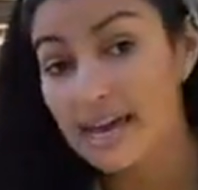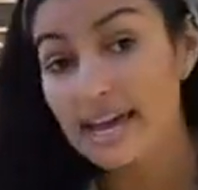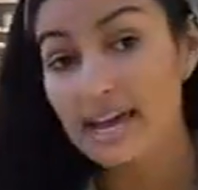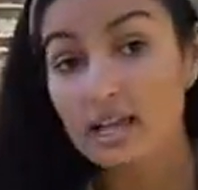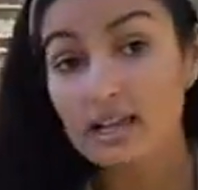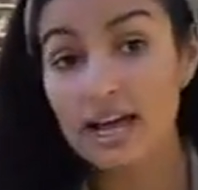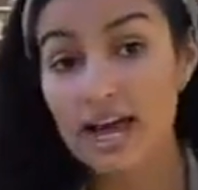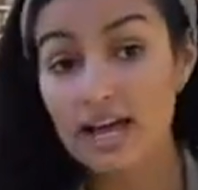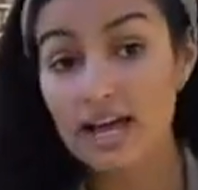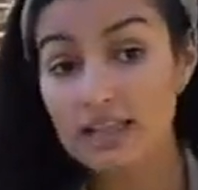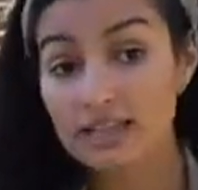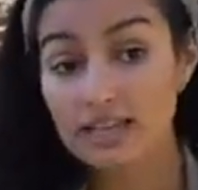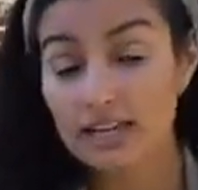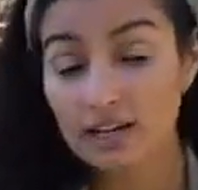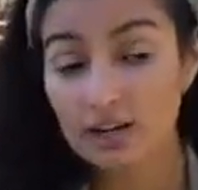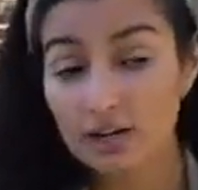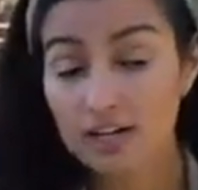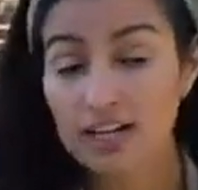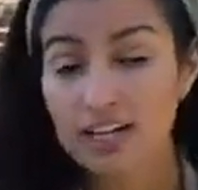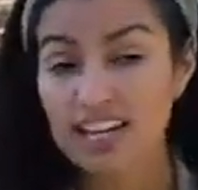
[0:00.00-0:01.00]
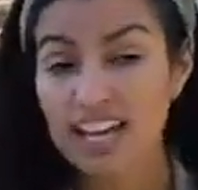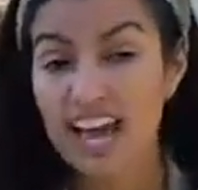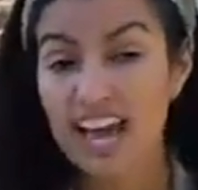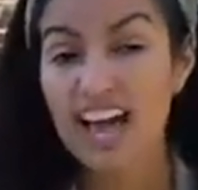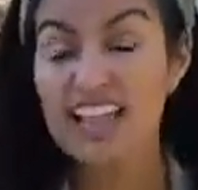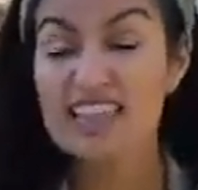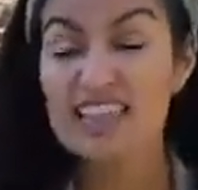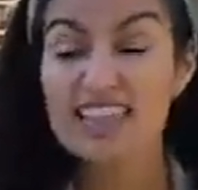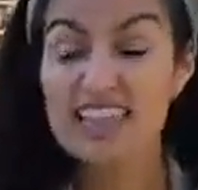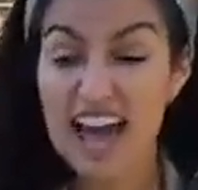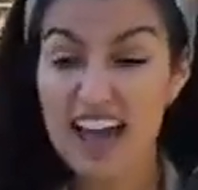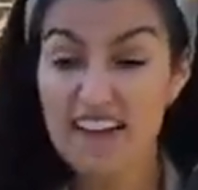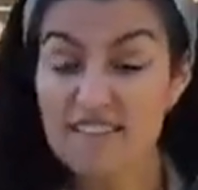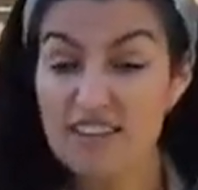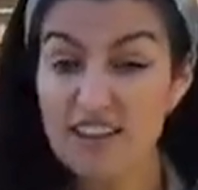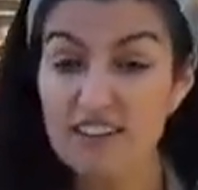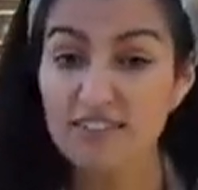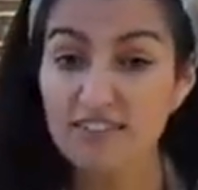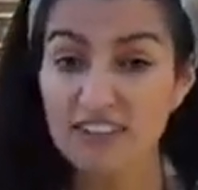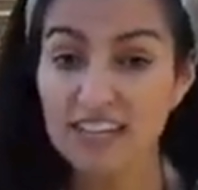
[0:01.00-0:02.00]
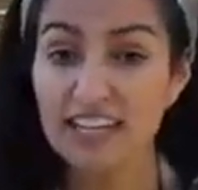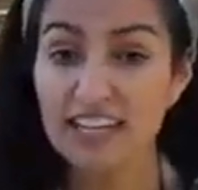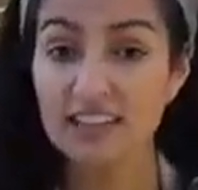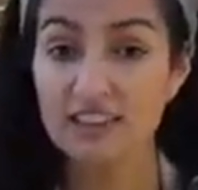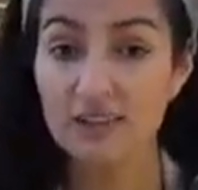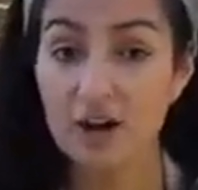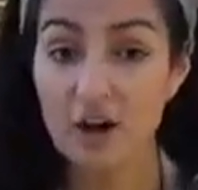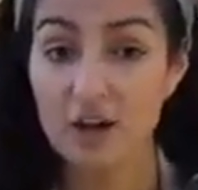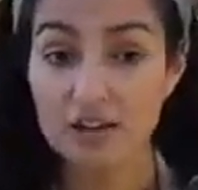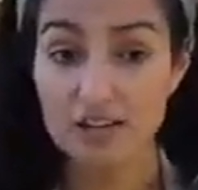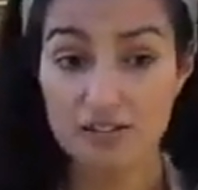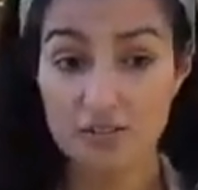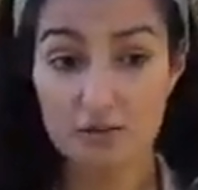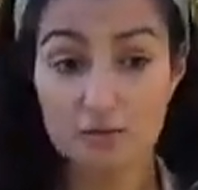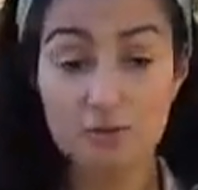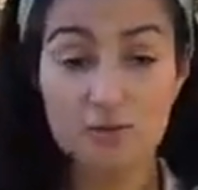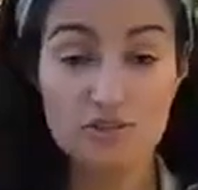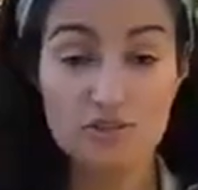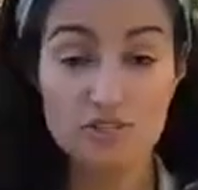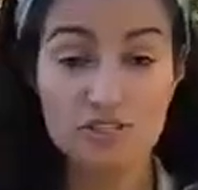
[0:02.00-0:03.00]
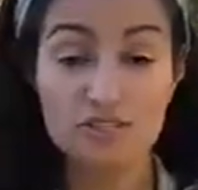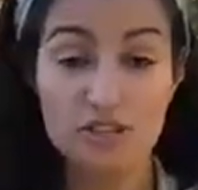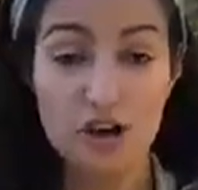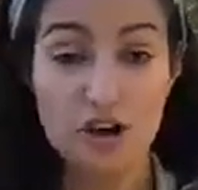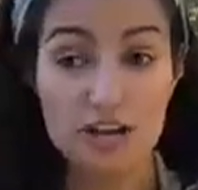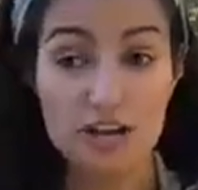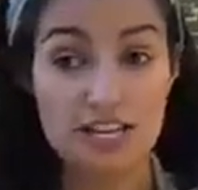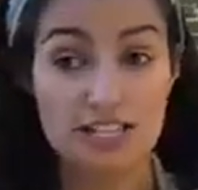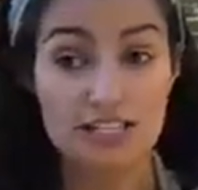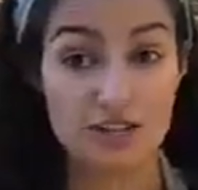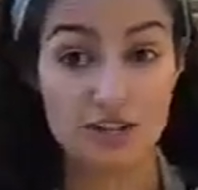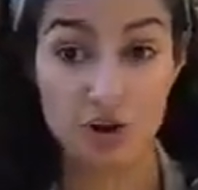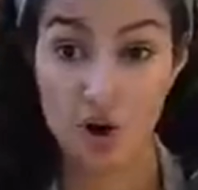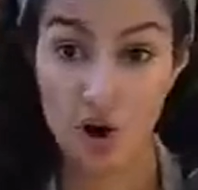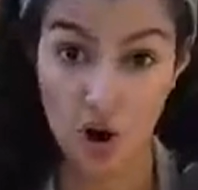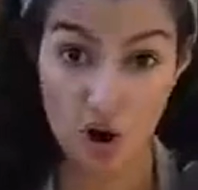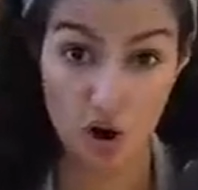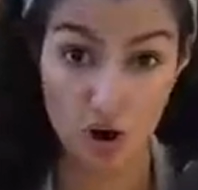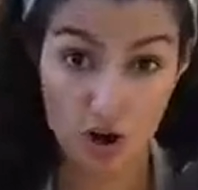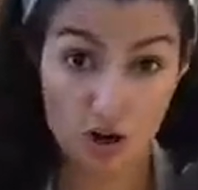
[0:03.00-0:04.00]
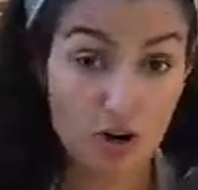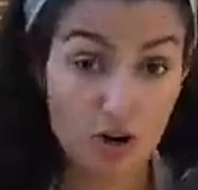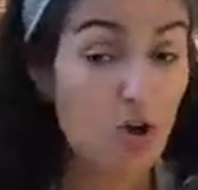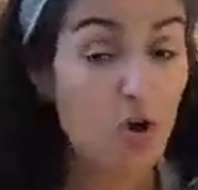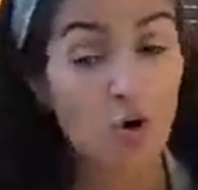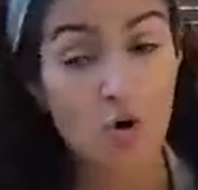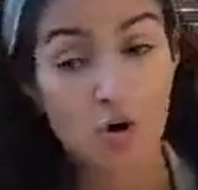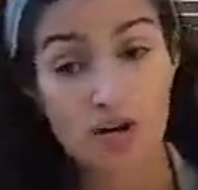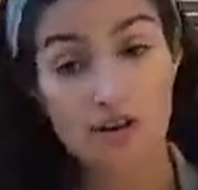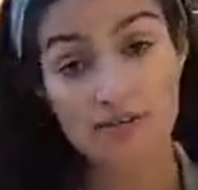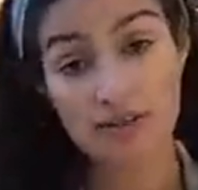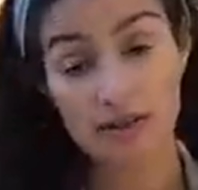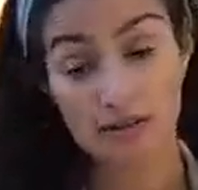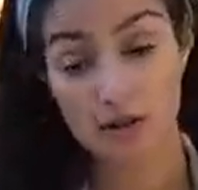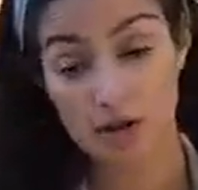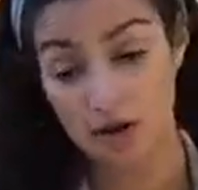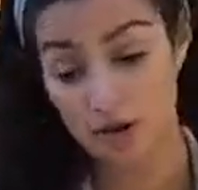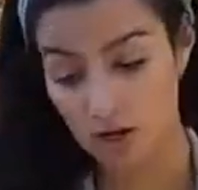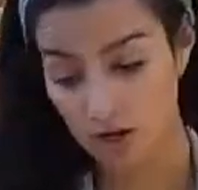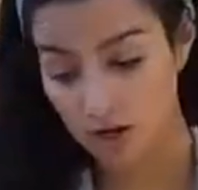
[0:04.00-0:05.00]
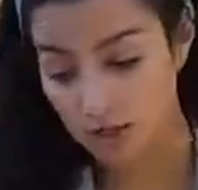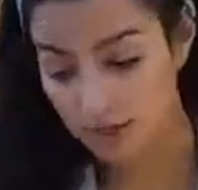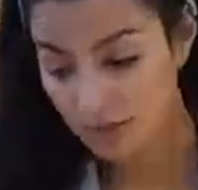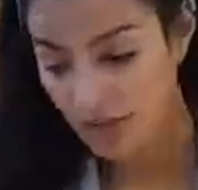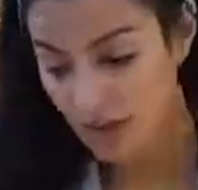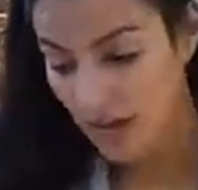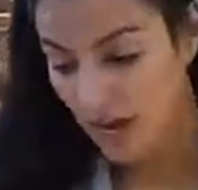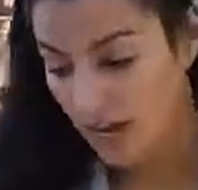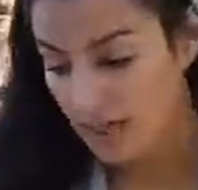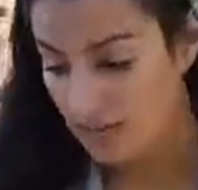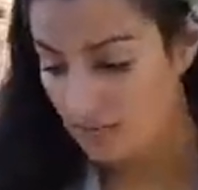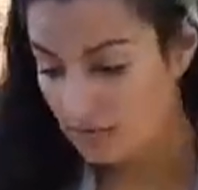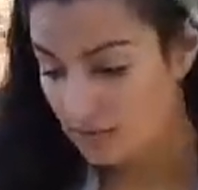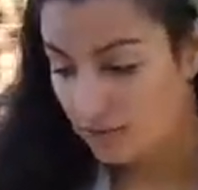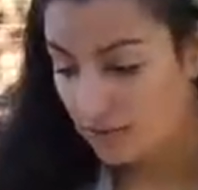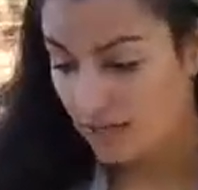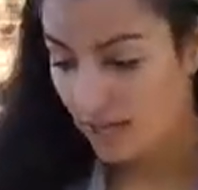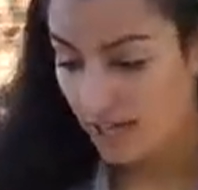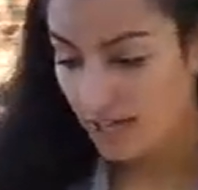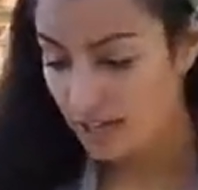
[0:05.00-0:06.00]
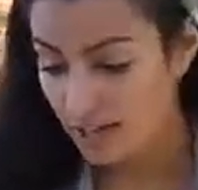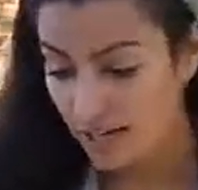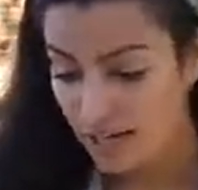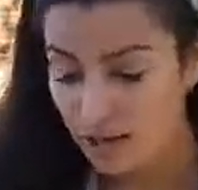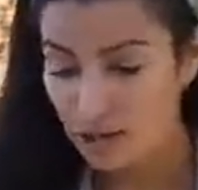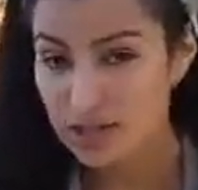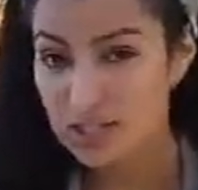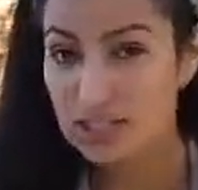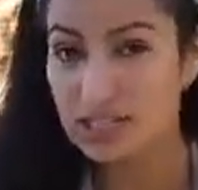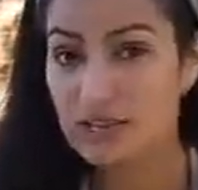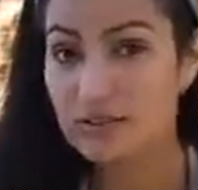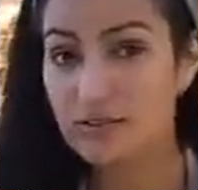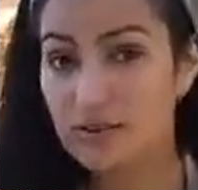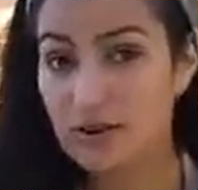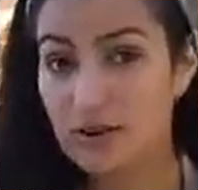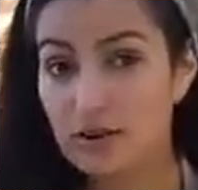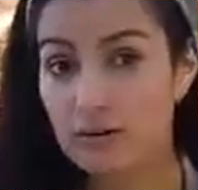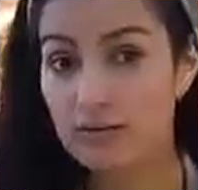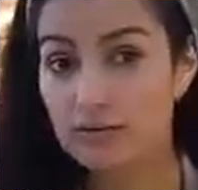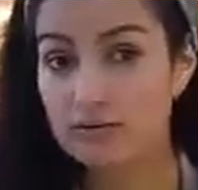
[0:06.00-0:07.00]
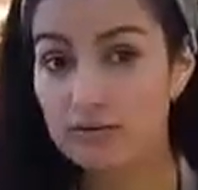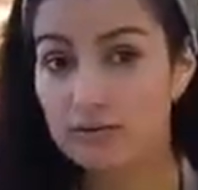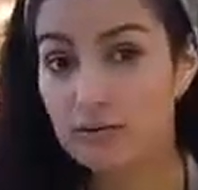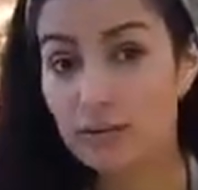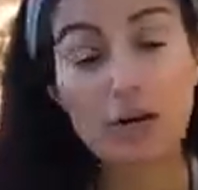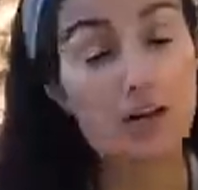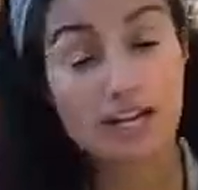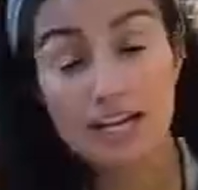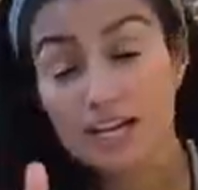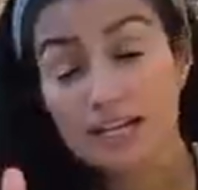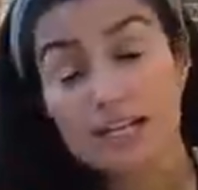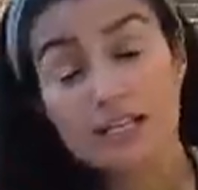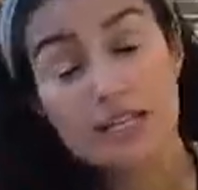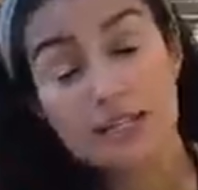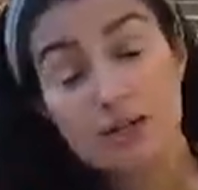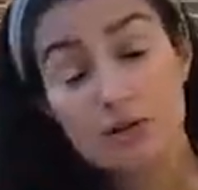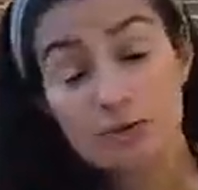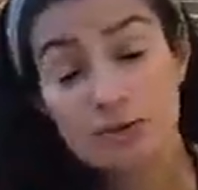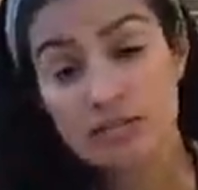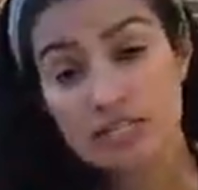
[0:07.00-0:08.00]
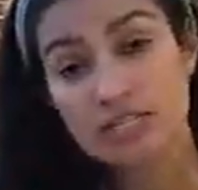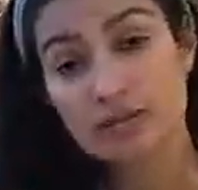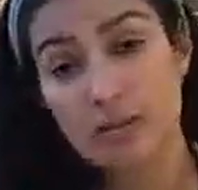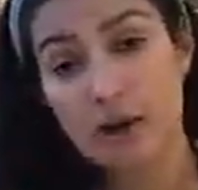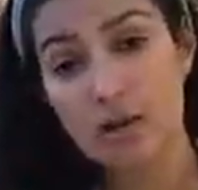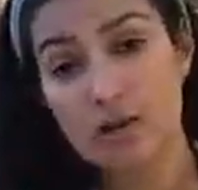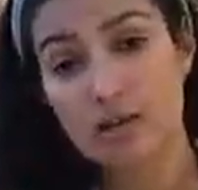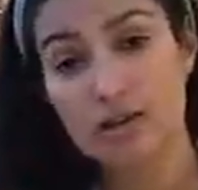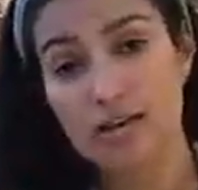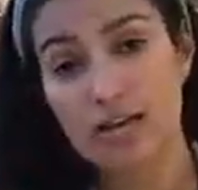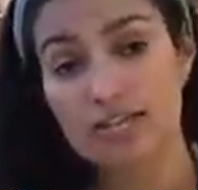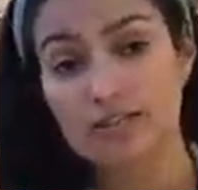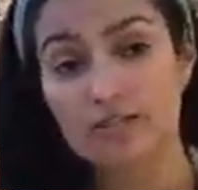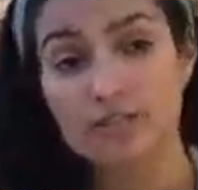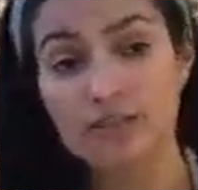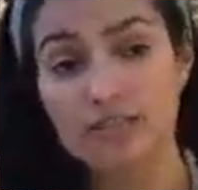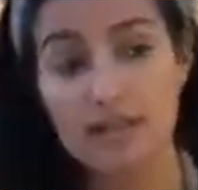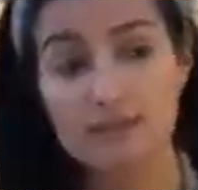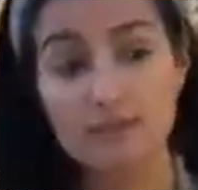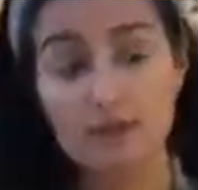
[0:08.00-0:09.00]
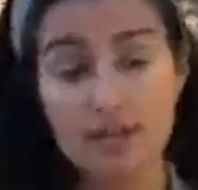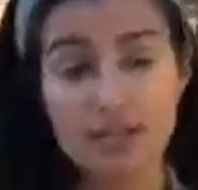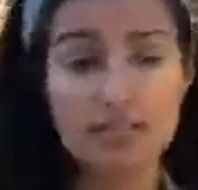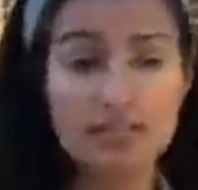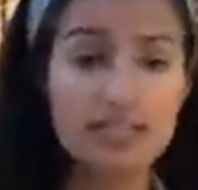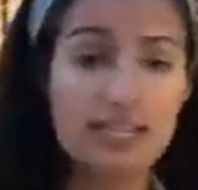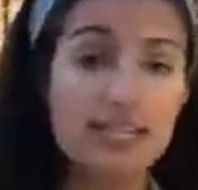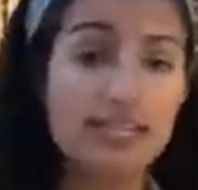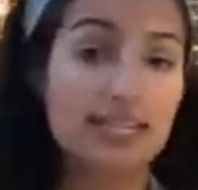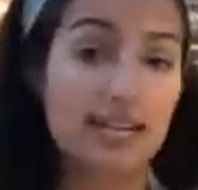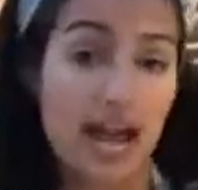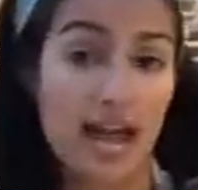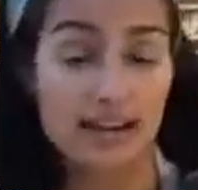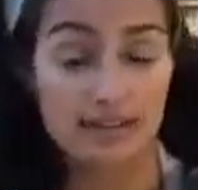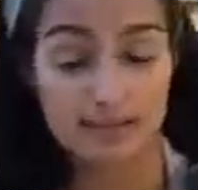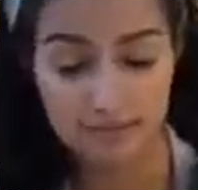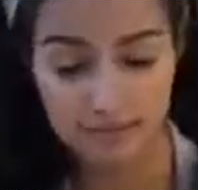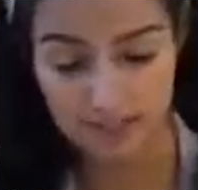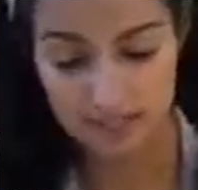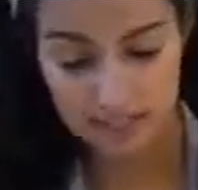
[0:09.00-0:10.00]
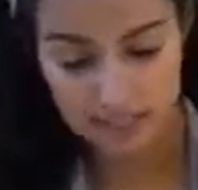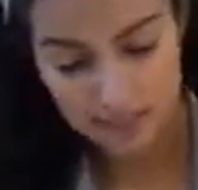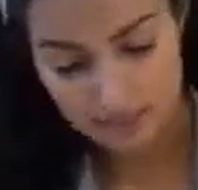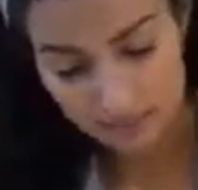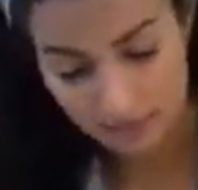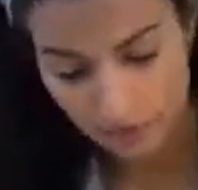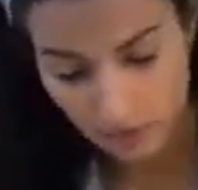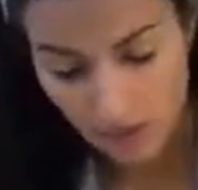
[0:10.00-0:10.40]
a male alligator can get 11 feet long. That's almost as long as a car or even longer. And then female alligators live or get a little bit smaller than that. So they never exceed 9 feet.